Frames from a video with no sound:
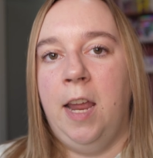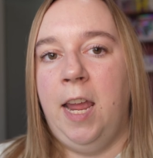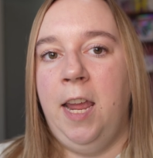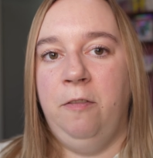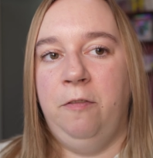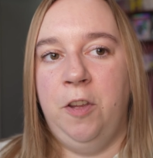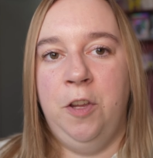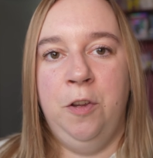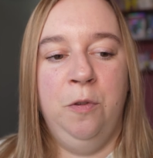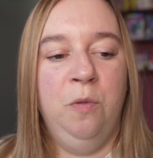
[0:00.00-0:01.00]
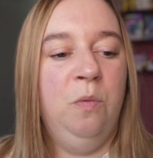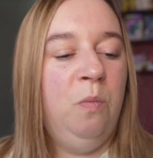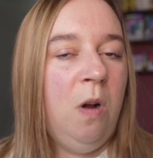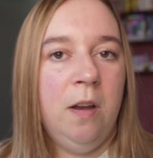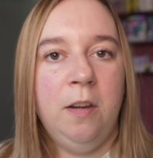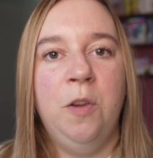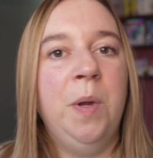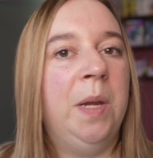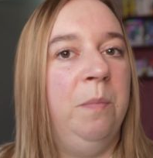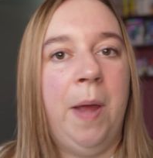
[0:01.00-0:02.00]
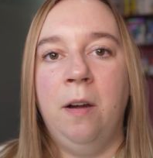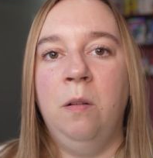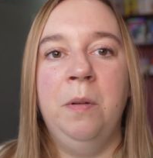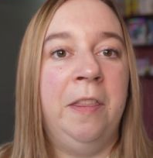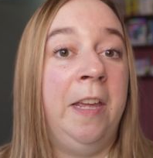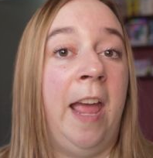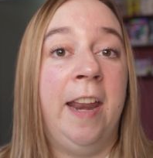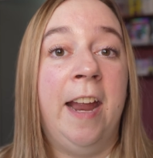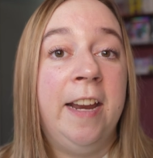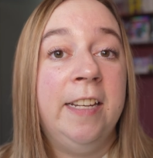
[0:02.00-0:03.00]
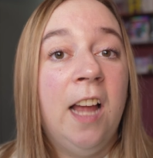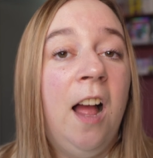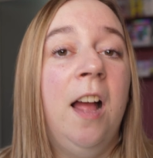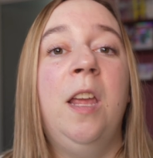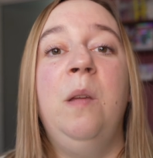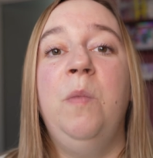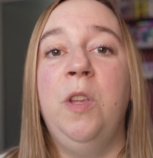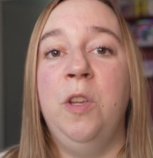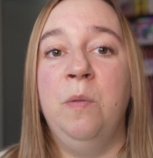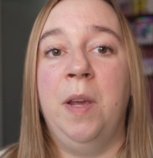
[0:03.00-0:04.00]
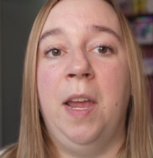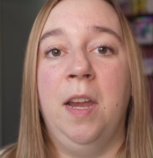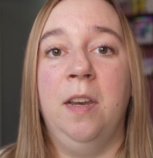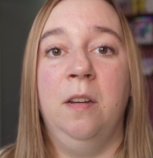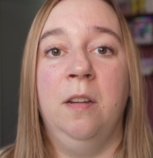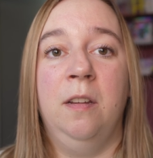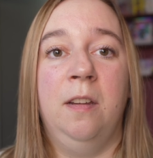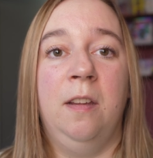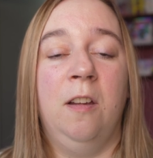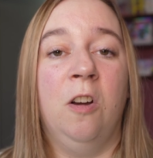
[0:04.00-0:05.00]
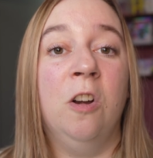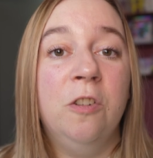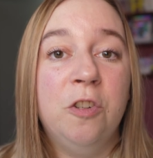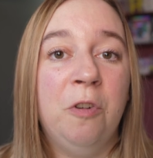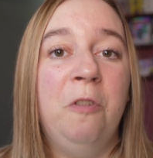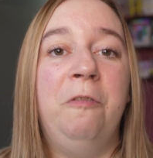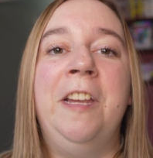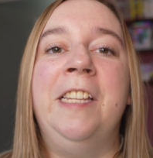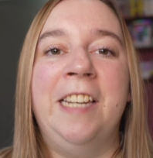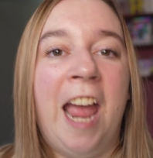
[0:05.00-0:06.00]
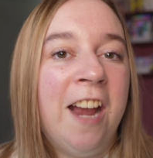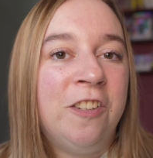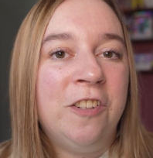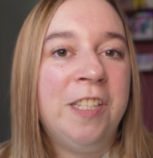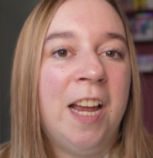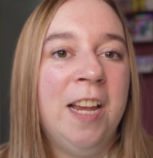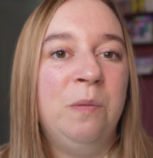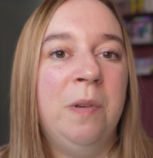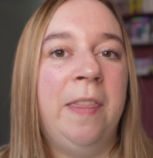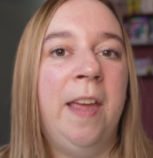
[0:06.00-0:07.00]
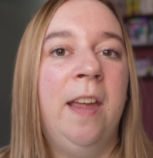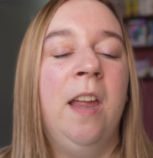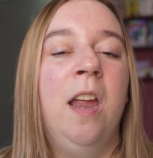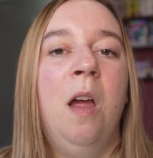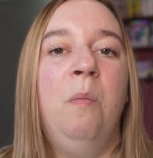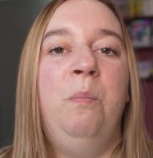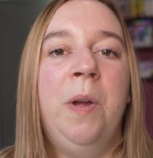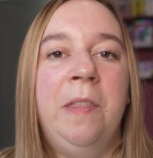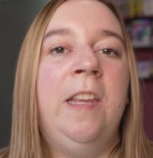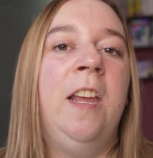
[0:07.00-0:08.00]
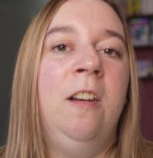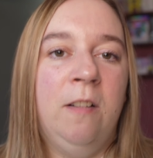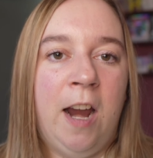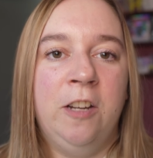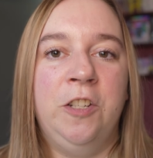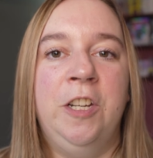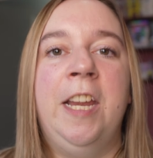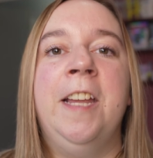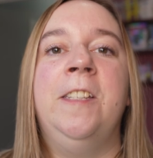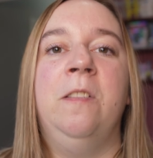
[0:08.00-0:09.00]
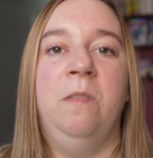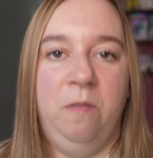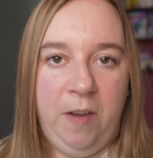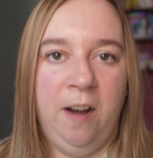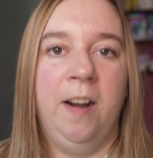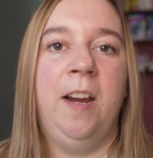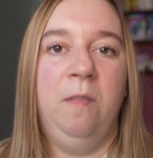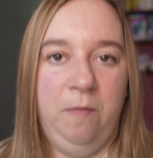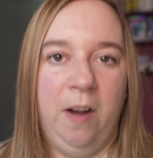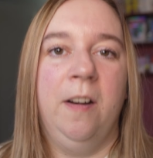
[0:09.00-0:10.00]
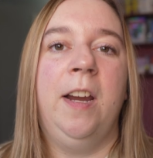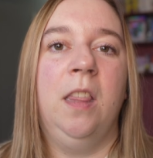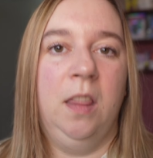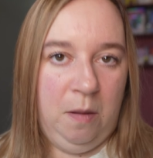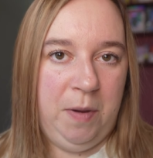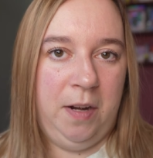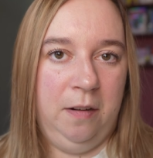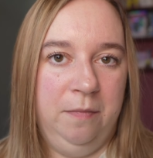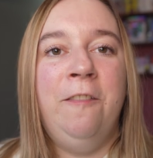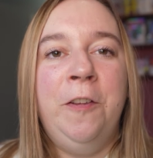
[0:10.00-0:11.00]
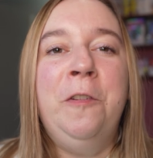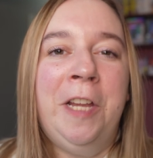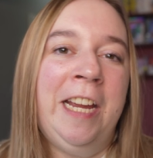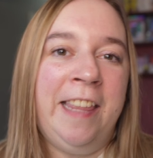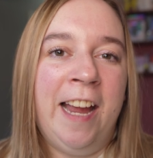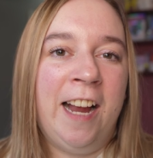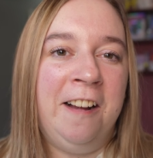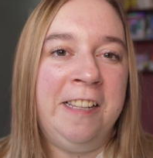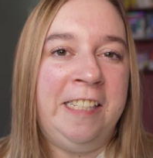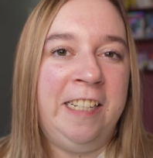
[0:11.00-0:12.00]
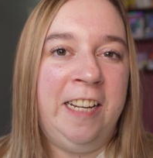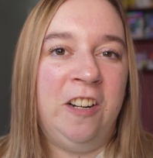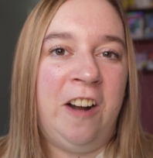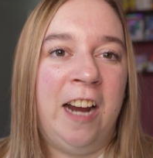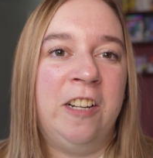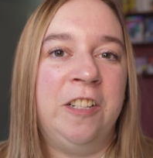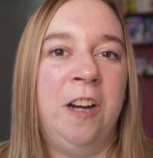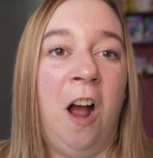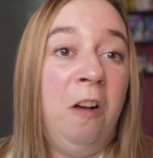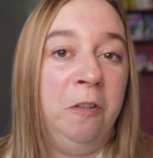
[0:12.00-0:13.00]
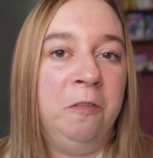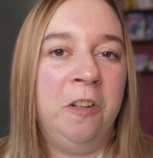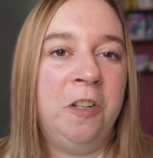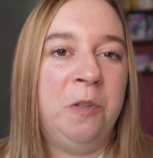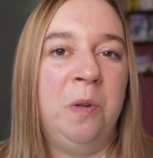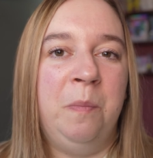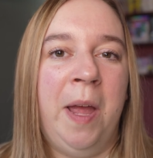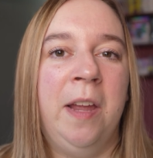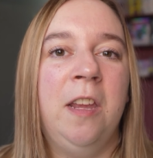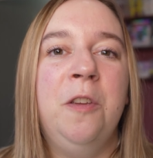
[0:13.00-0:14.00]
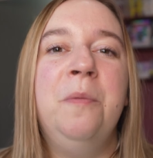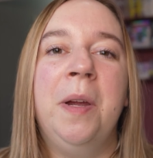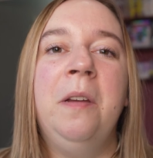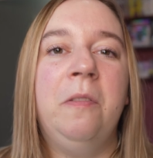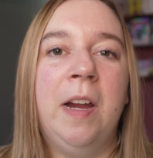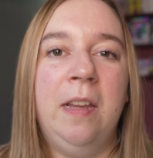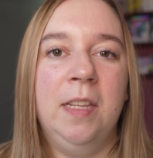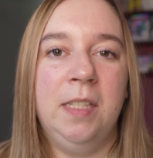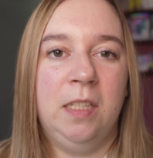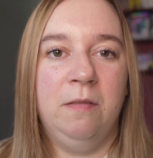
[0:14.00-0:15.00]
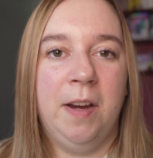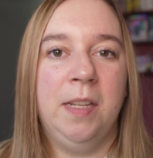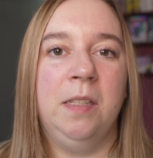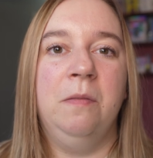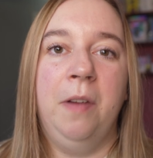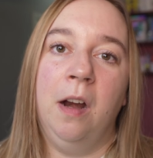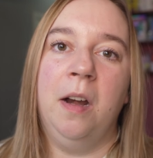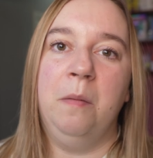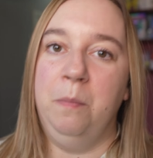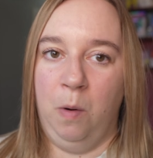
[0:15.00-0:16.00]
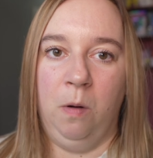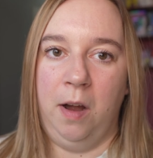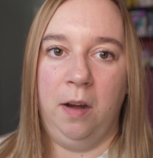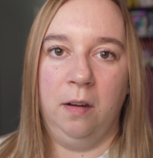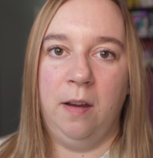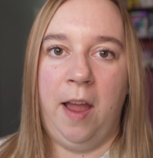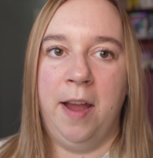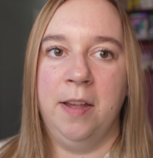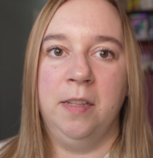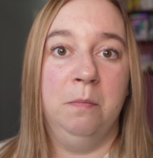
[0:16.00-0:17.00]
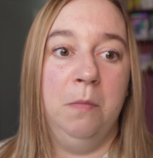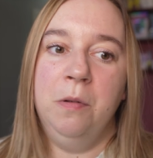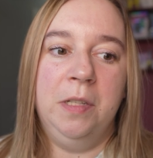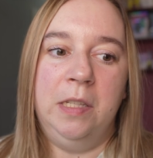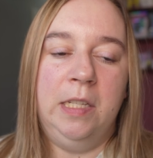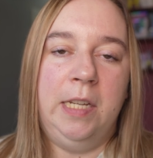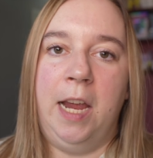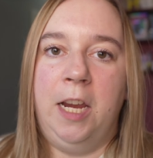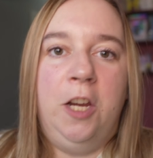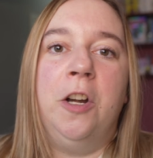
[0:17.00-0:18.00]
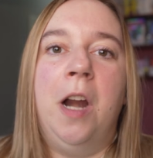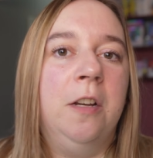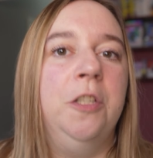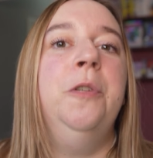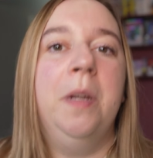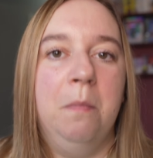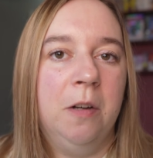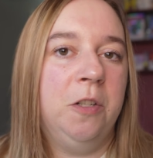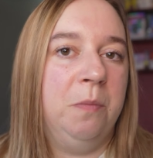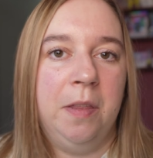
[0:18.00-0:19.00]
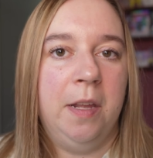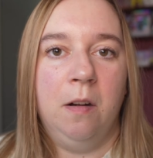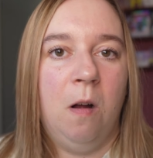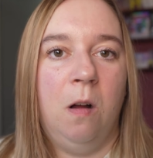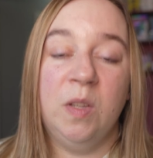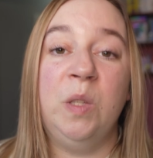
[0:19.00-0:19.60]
If you want, you can battle with it at any time. You can earn trophies and exercise with it, but the interaction is very, very limited. If you like that constant interaction of a virtual pet, you might find this device very boring, as most of the day you're not doing much with it at all.